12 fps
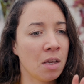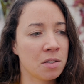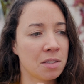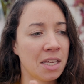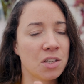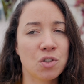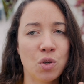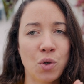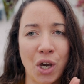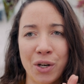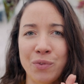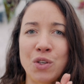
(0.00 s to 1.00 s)
So there are
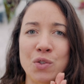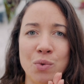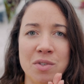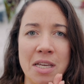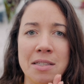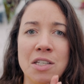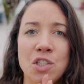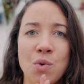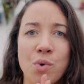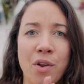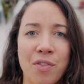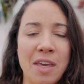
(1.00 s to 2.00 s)
two kind of useful settings
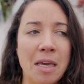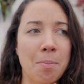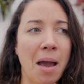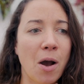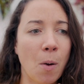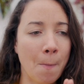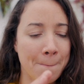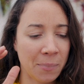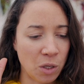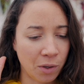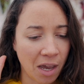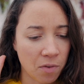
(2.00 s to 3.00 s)
you want to think about.
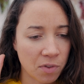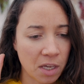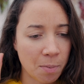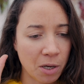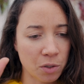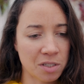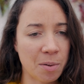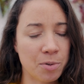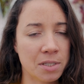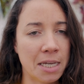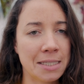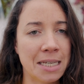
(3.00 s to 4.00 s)
You can think about your
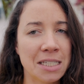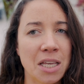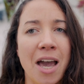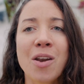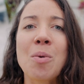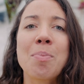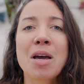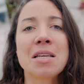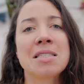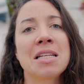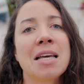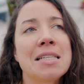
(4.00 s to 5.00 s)
zebra settings. I don't
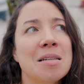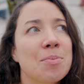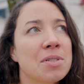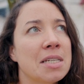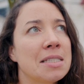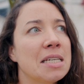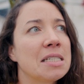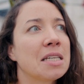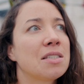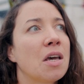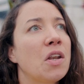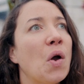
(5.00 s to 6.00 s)
personally like zebra settings.
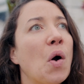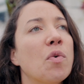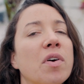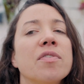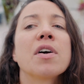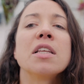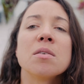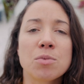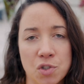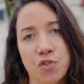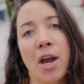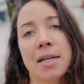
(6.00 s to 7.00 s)
I turn it off. I find them
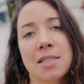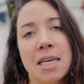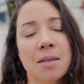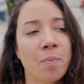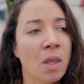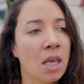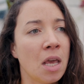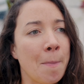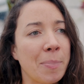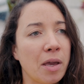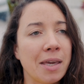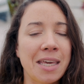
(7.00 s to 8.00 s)
distracting.
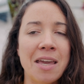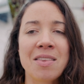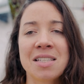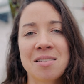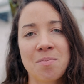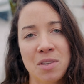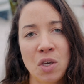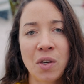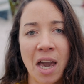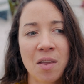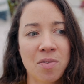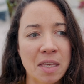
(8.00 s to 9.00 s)
But again, that's something
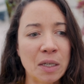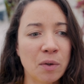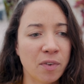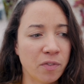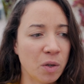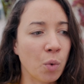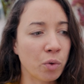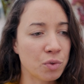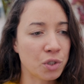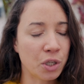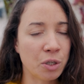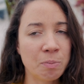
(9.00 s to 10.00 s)
you can think of if you
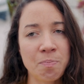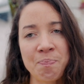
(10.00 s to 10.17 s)
want to.